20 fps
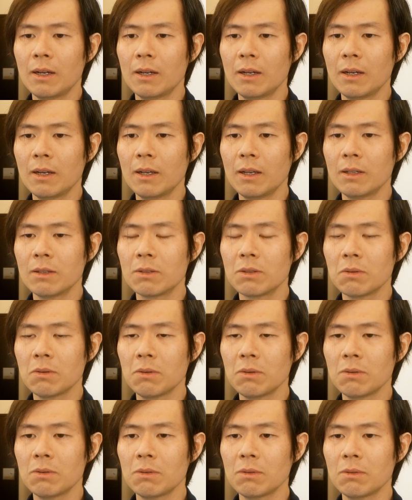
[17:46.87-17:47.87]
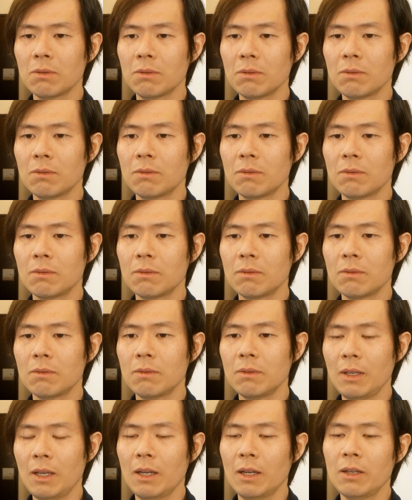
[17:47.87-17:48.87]
And so
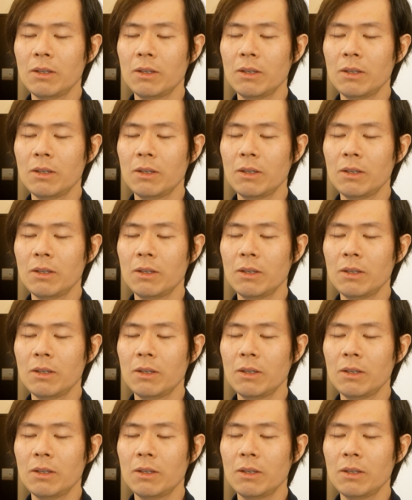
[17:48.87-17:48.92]
yeah,